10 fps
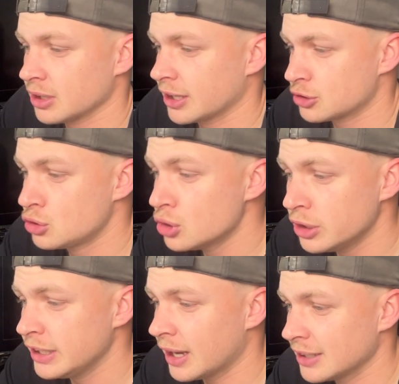Like,
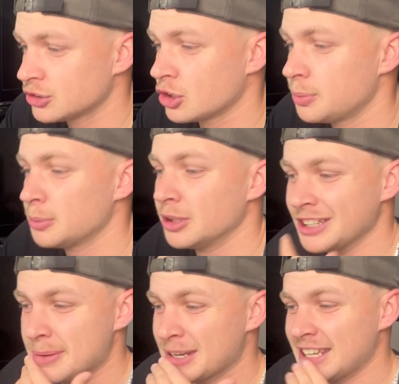truly unstoppable.
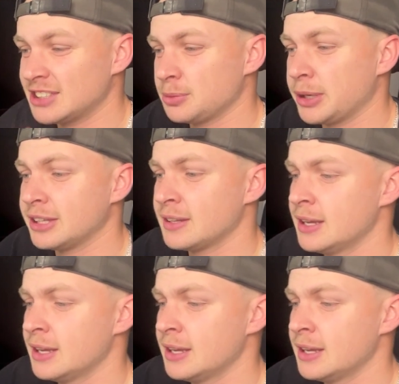Eben Etzebeth,